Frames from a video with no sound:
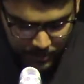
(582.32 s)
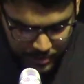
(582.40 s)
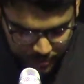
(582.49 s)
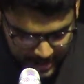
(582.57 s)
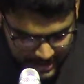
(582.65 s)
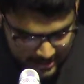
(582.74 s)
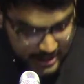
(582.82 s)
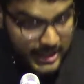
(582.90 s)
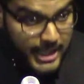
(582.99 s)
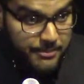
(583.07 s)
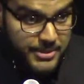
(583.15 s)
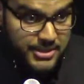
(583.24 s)
was reading the
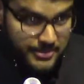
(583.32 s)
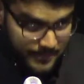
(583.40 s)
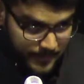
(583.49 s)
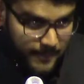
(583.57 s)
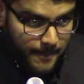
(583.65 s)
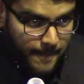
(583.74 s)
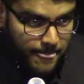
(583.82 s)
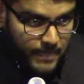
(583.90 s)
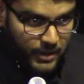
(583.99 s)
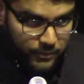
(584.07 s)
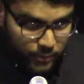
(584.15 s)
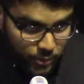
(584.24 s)
names
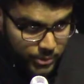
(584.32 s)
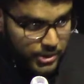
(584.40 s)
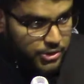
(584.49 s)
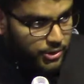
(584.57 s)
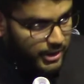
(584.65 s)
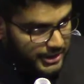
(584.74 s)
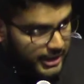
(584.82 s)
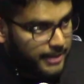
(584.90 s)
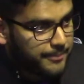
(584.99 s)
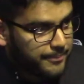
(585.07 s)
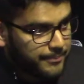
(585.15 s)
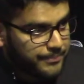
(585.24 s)
of all the
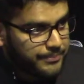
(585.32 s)
shuhada.